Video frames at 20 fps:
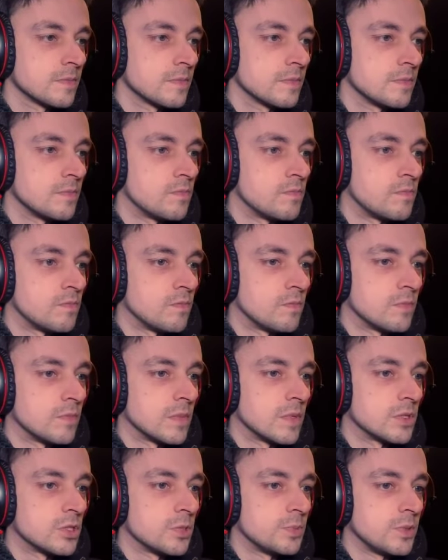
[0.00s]
Hmm,
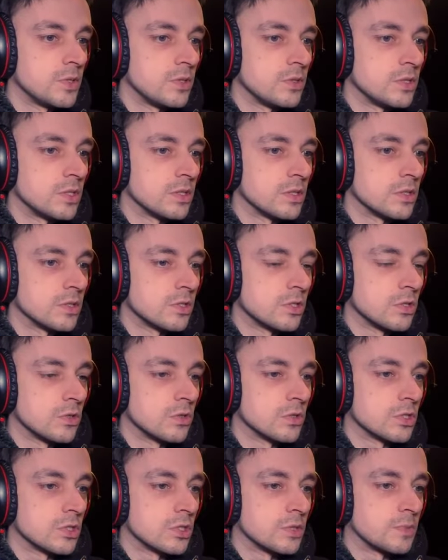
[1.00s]
I should be using those
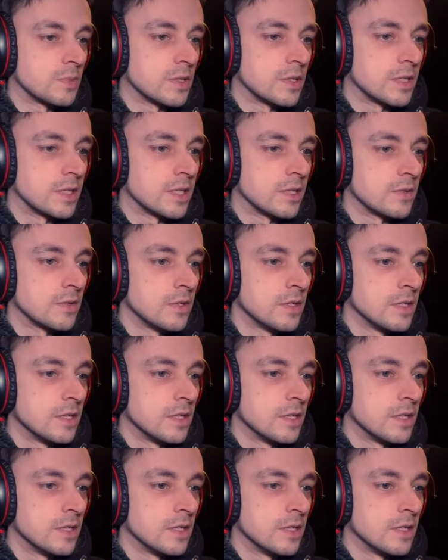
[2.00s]
torches by now.